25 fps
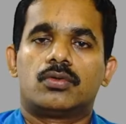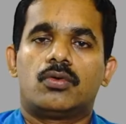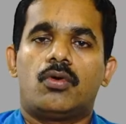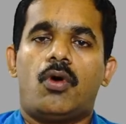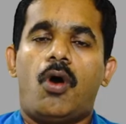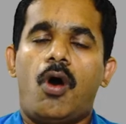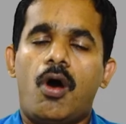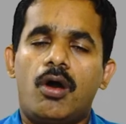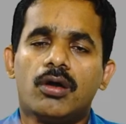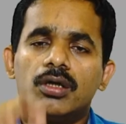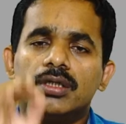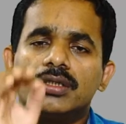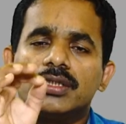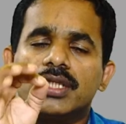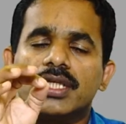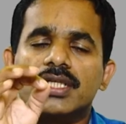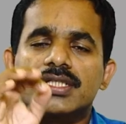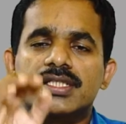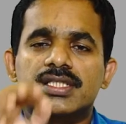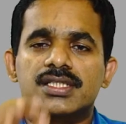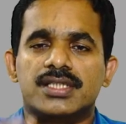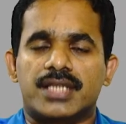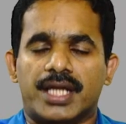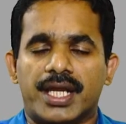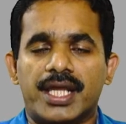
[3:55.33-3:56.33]
All
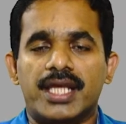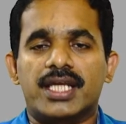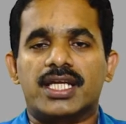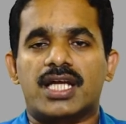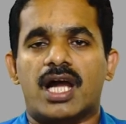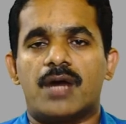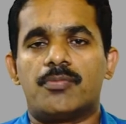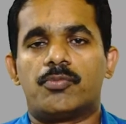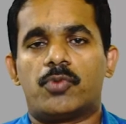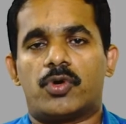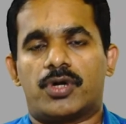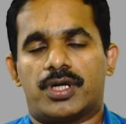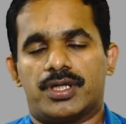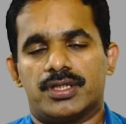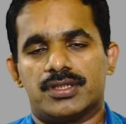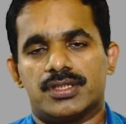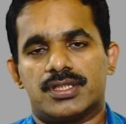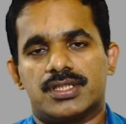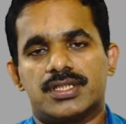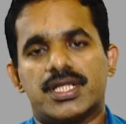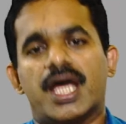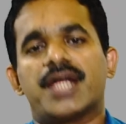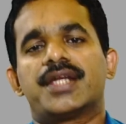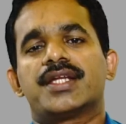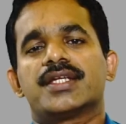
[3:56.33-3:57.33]
these three components,
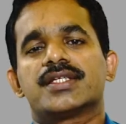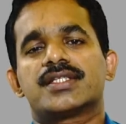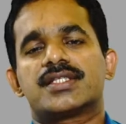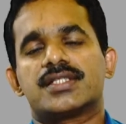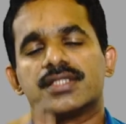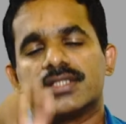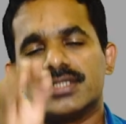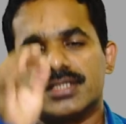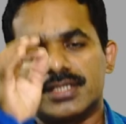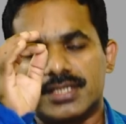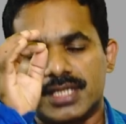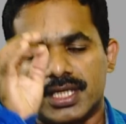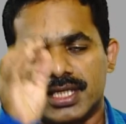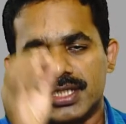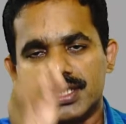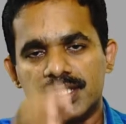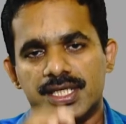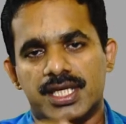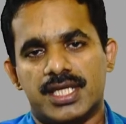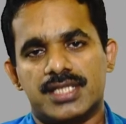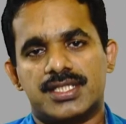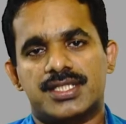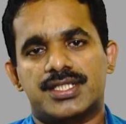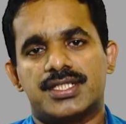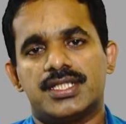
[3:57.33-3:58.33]
that is C G
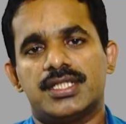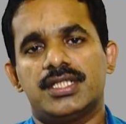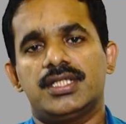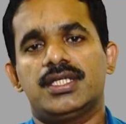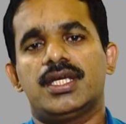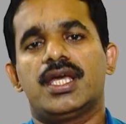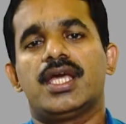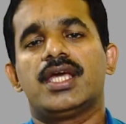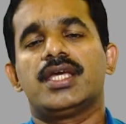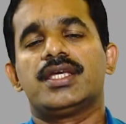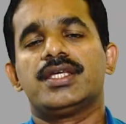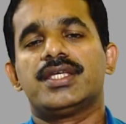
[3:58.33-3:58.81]
S T,